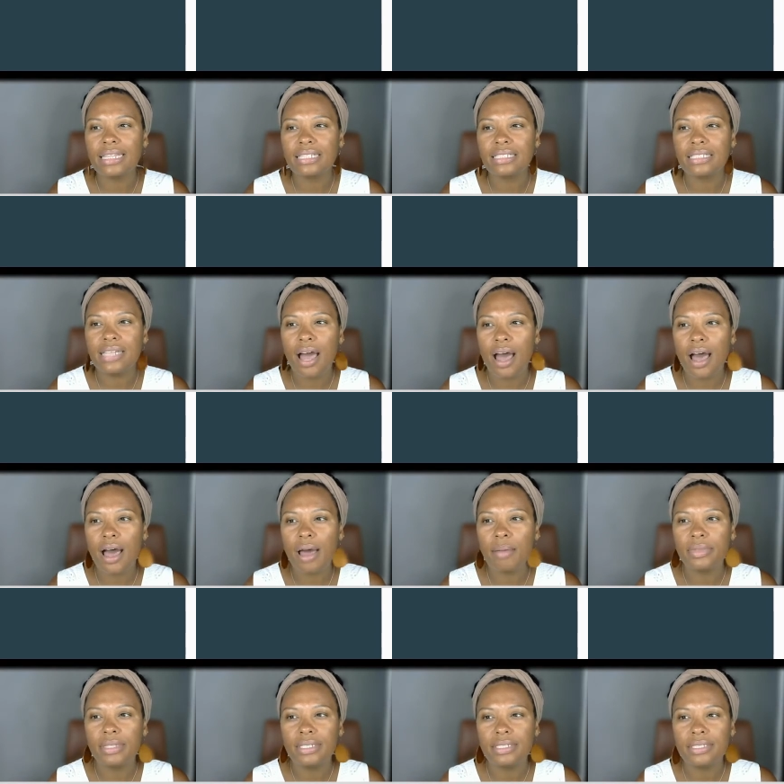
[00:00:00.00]
at the
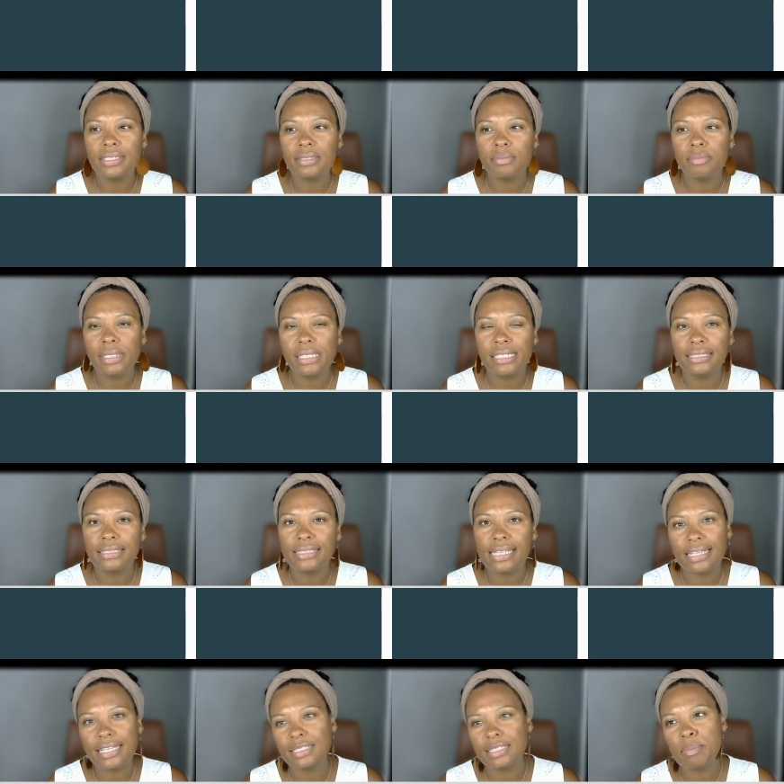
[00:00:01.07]
top, this means
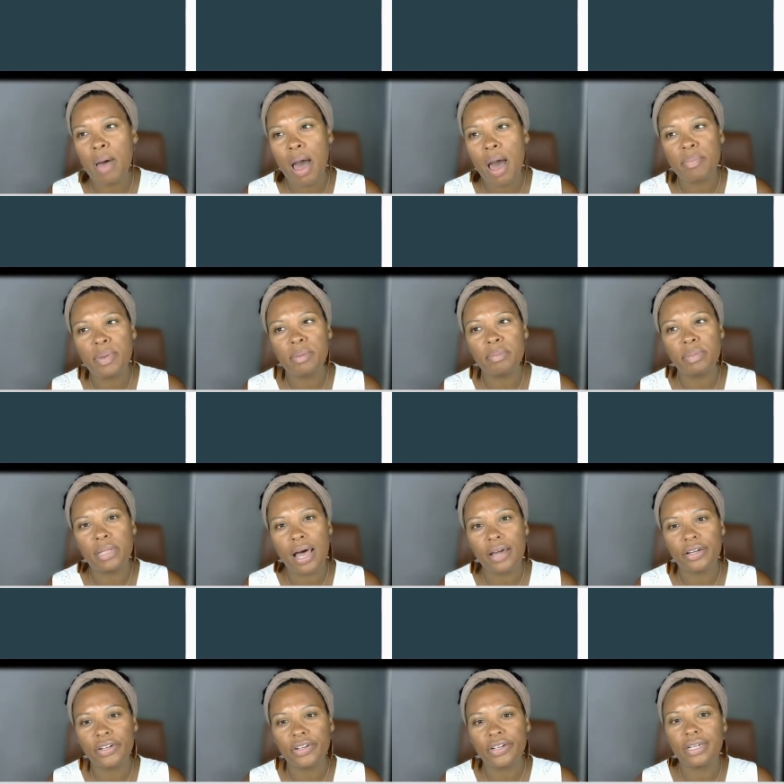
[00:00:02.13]
that there's a pop-up
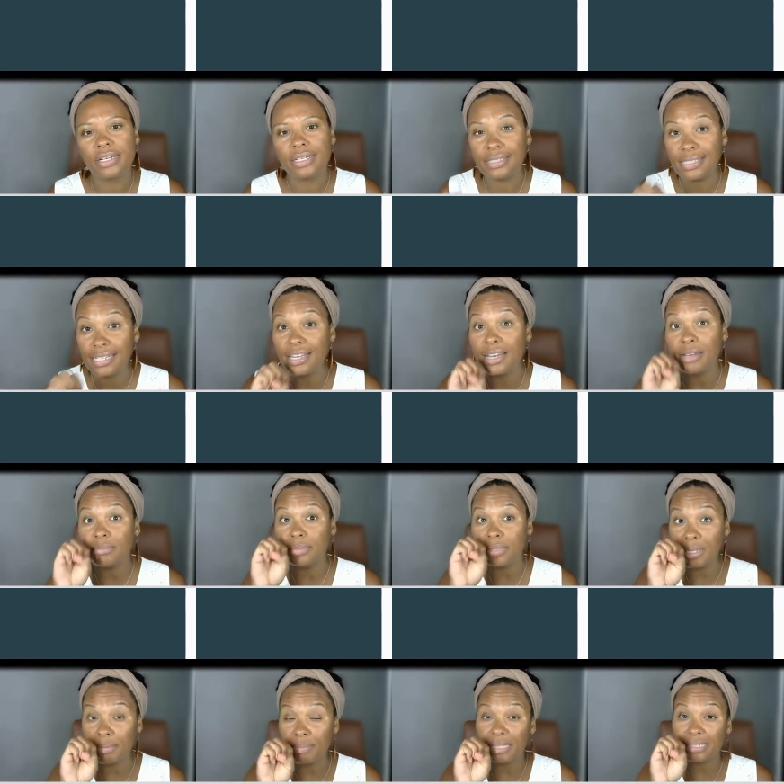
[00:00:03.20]
blocker because it
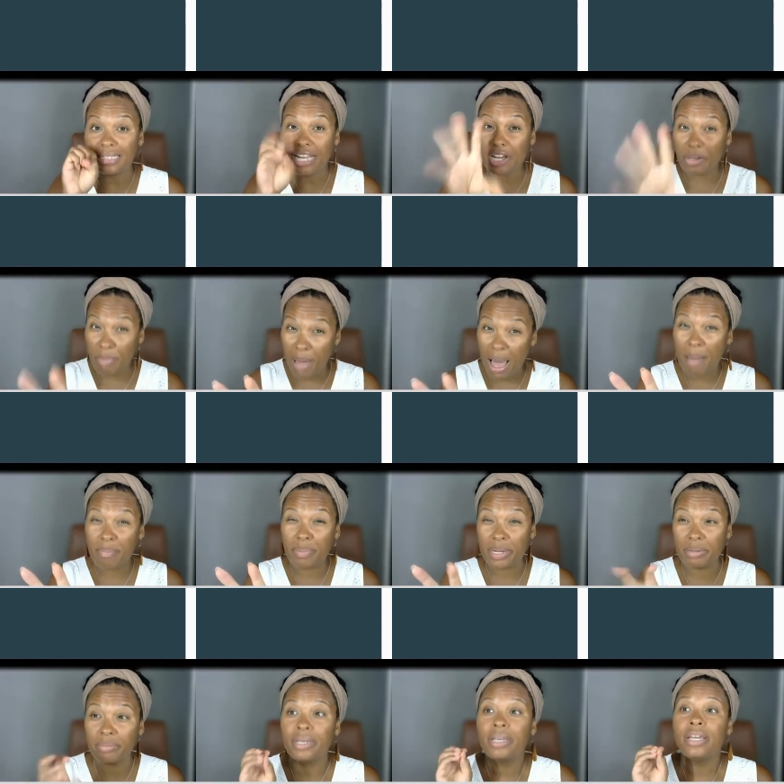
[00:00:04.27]
comes up as like a
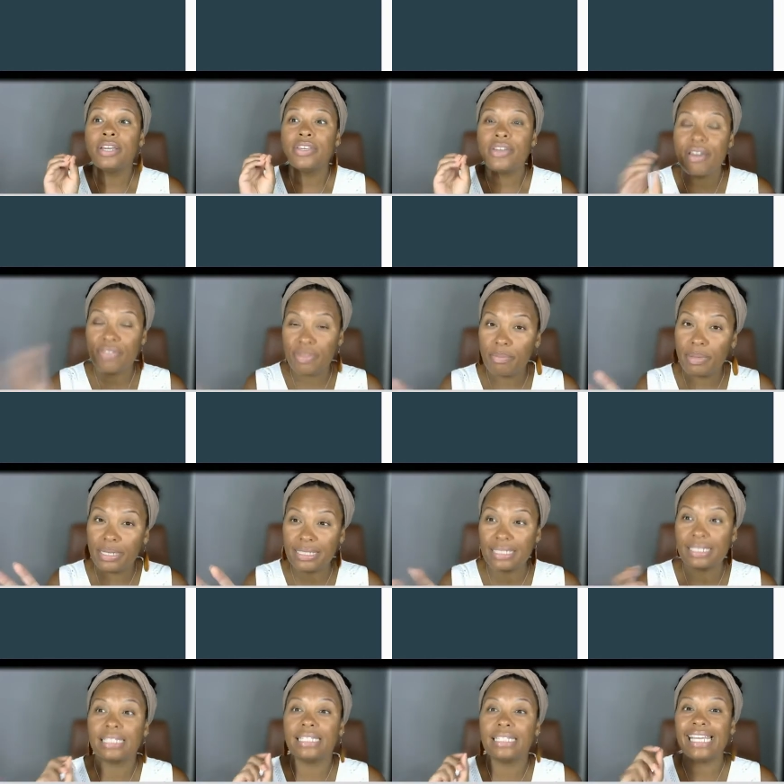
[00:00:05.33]
pop-up. You have to
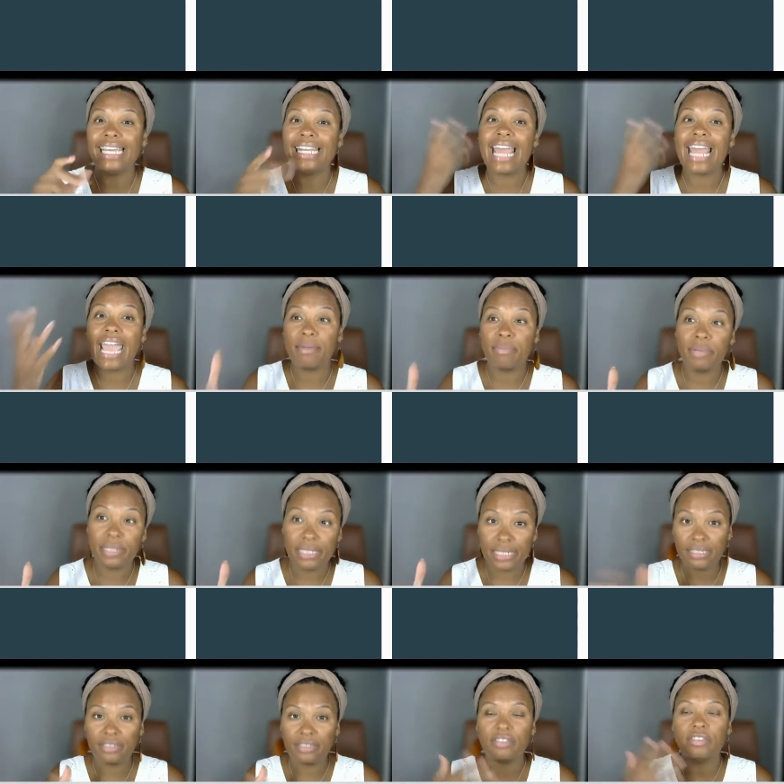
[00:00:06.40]
basically enable
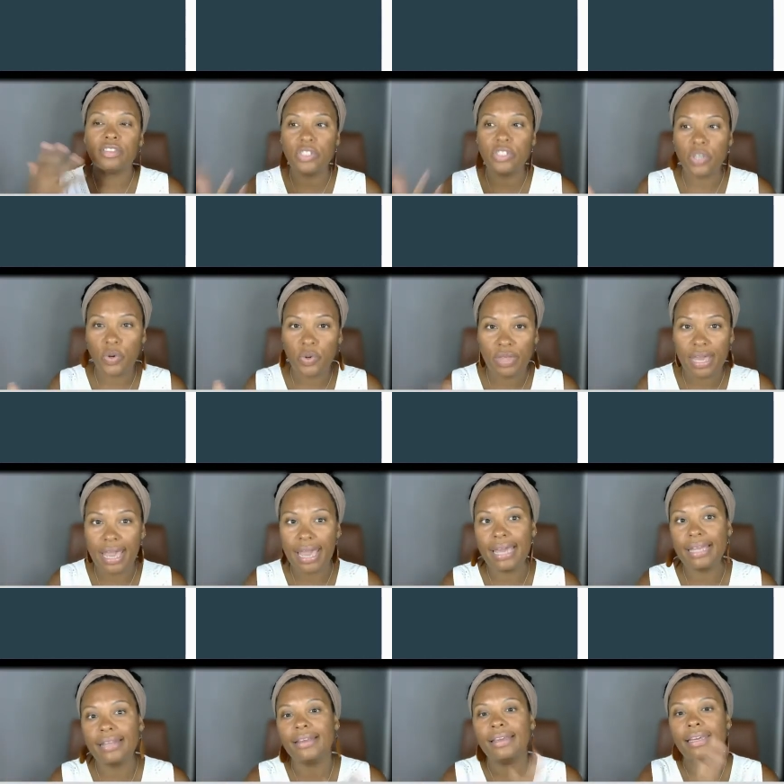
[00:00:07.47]
it so
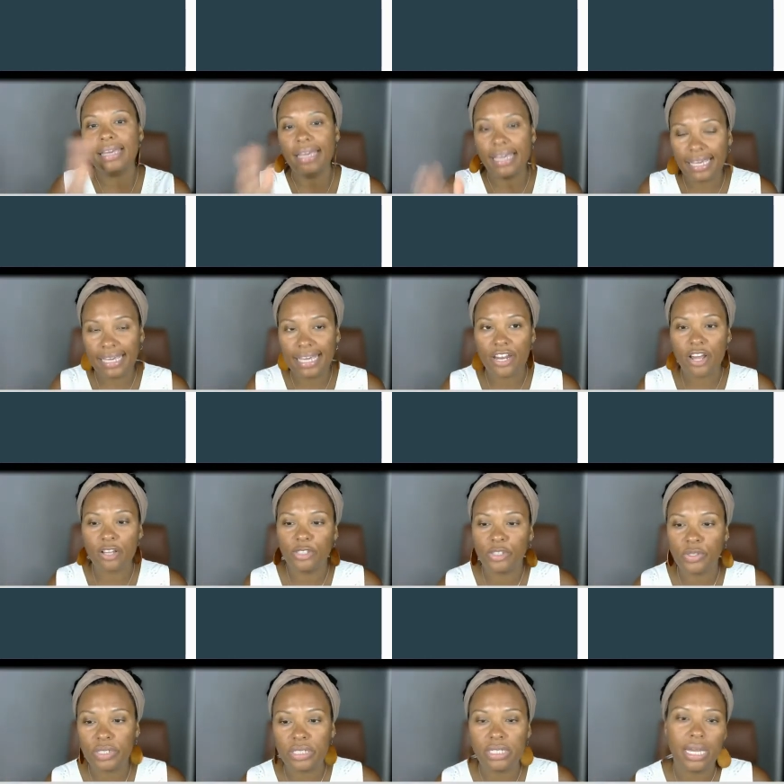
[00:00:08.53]
that it can
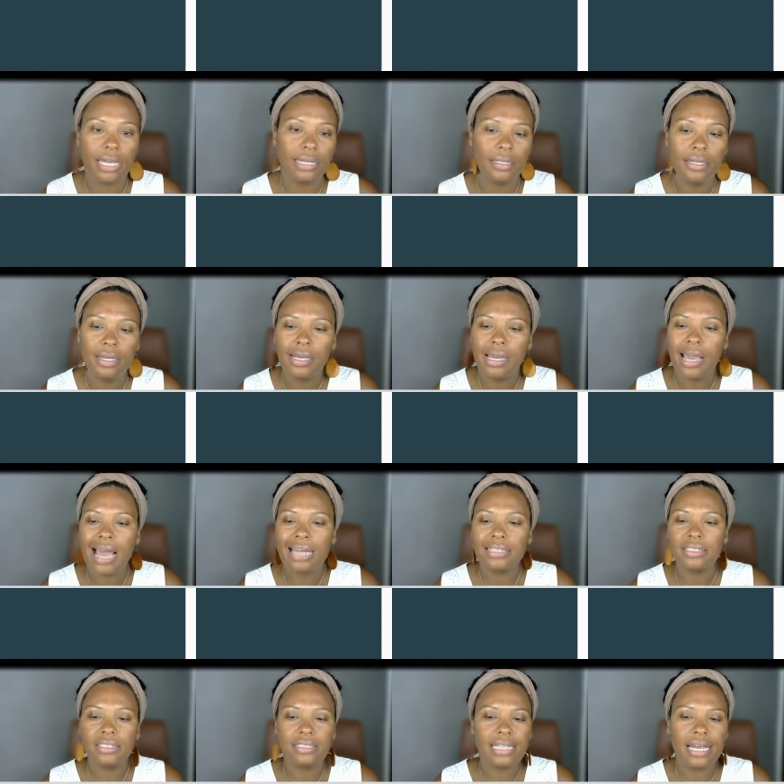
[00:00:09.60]
also connect.
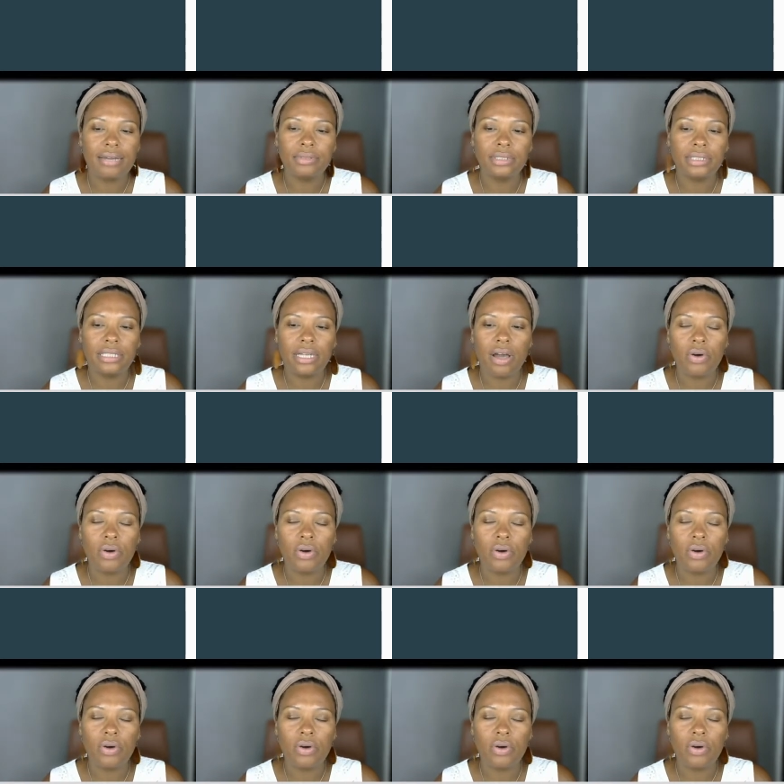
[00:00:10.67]
That was the